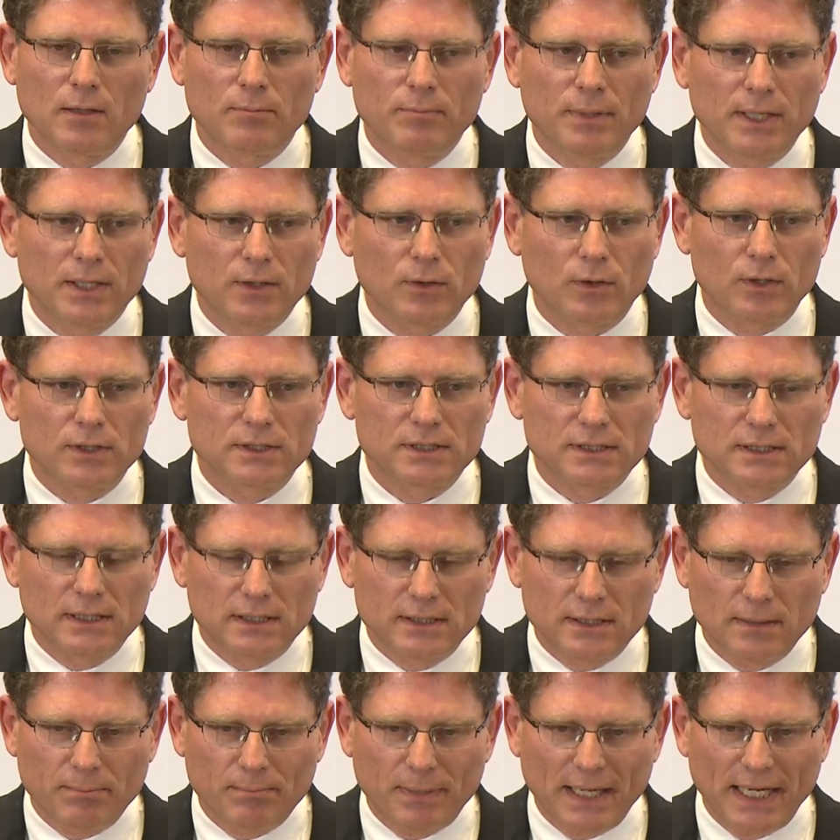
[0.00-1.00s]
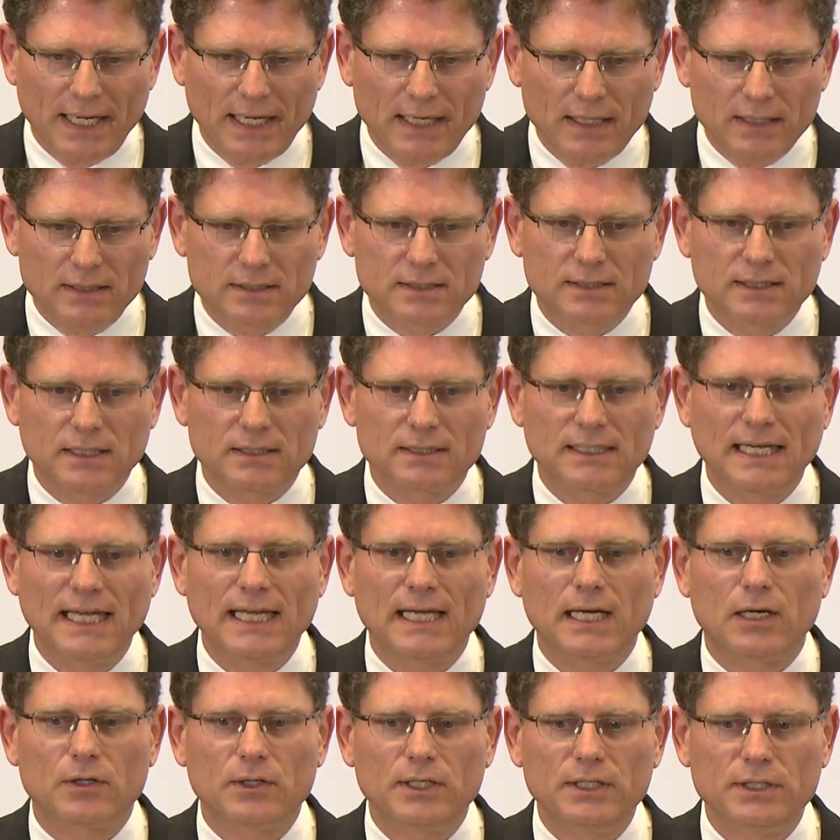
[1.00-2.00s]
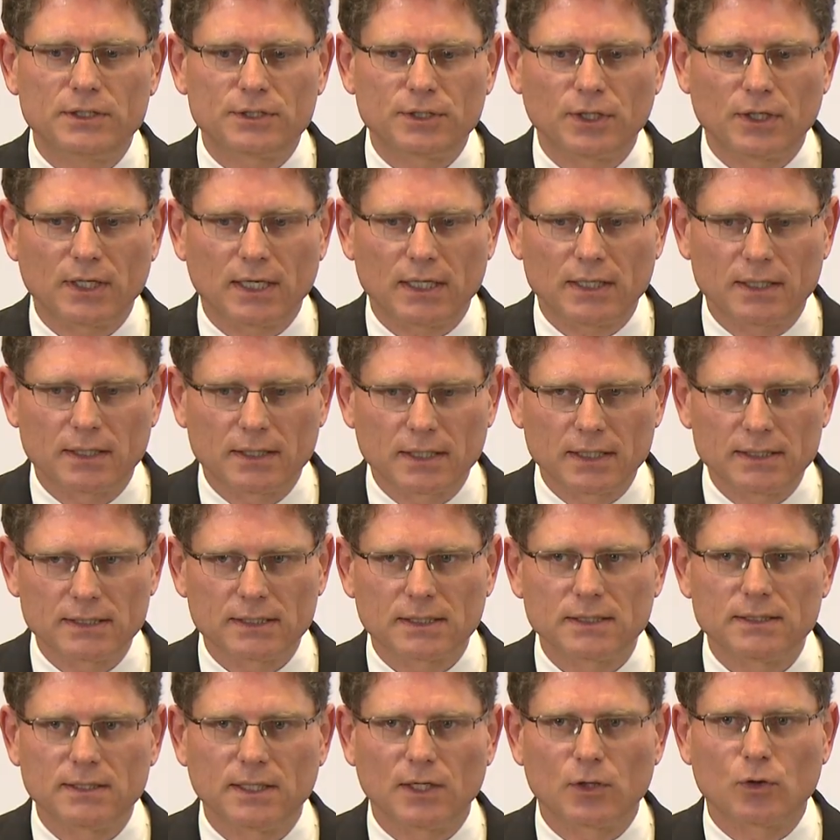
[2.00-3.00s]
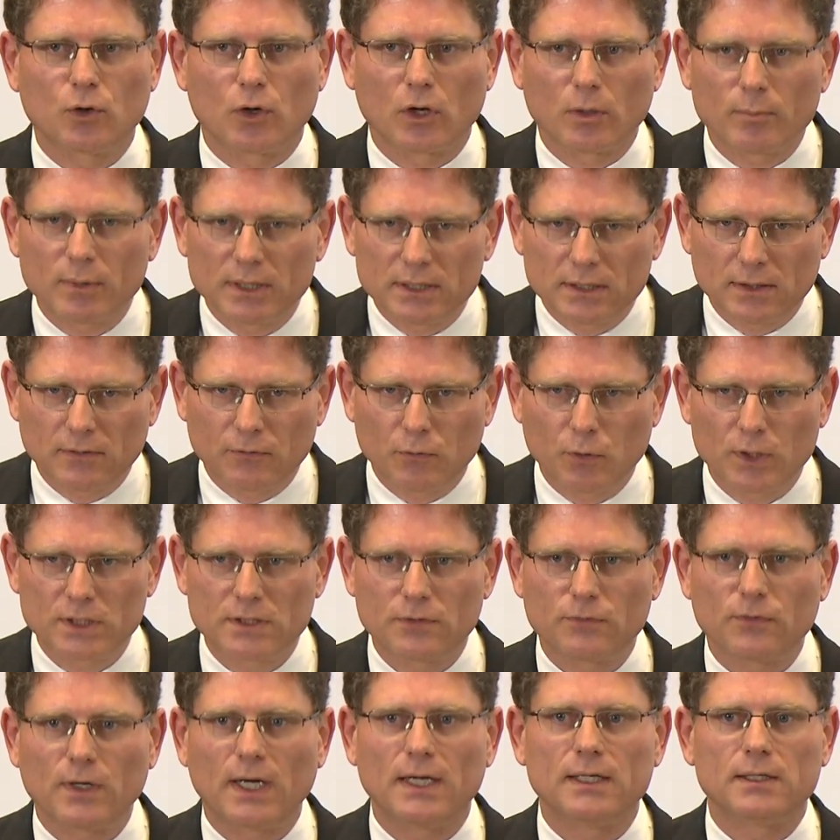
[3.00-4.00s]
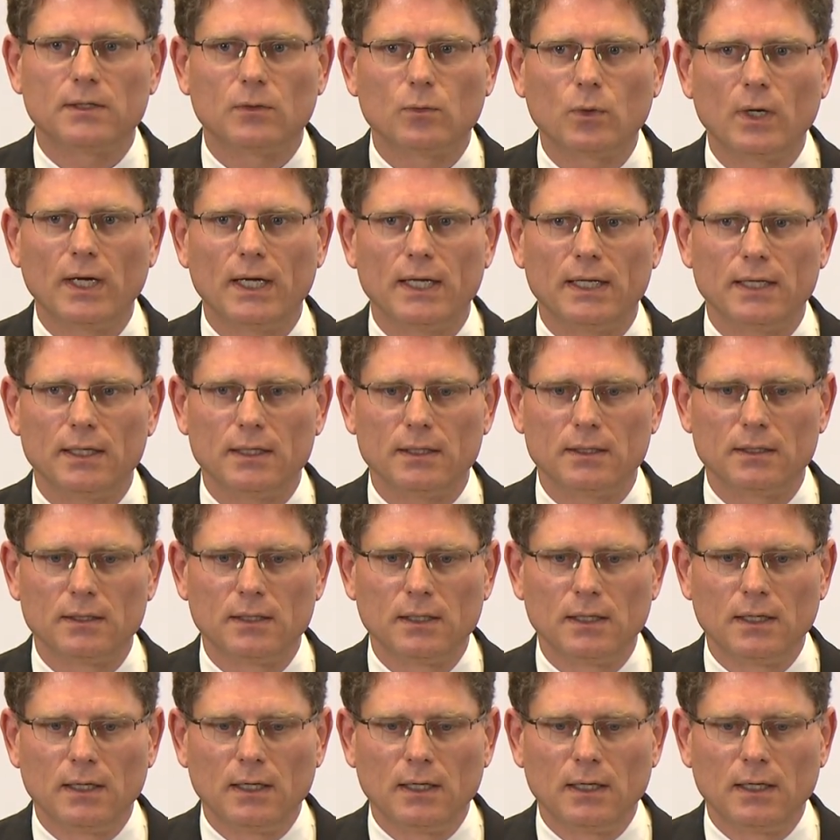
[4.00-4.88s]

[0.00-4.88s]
Because the banks that take out idiosyncratic risk in the economy and the diversified away.